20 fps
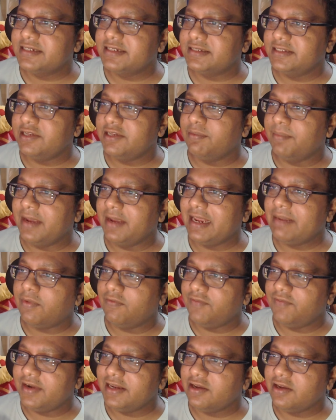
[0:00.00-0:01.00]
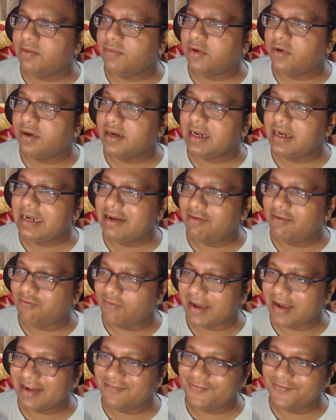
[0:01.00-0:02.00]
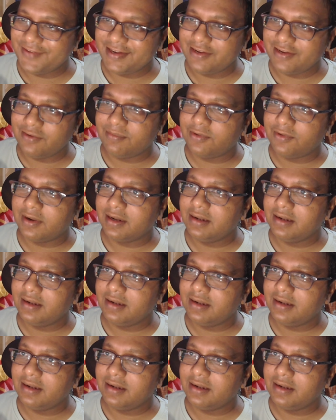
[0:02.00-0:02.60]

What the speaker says: the main video model, Wan video model.